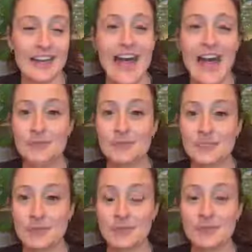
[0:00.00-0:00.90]

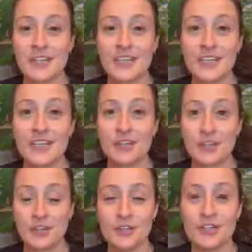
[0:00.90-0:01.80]
absolutely
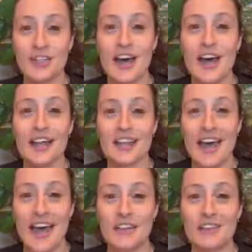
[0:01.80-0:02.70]
could not
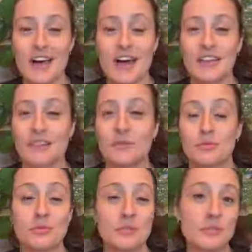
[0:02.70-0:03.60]
have gotten
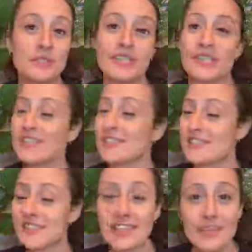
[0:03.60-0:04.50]
through
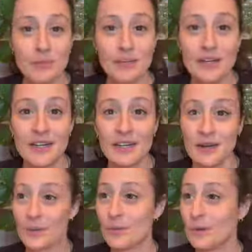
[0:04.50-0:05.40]
sleep
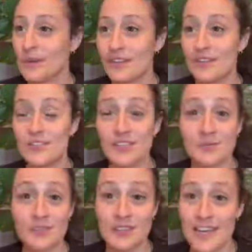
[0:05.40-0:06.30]
or even
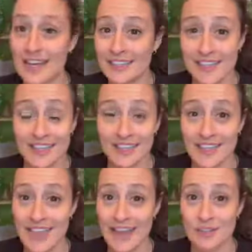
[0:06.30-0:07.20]
just relaxing on the
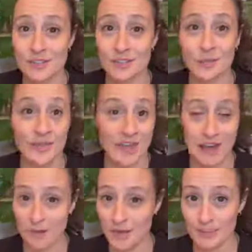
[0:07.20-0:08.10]
couch without my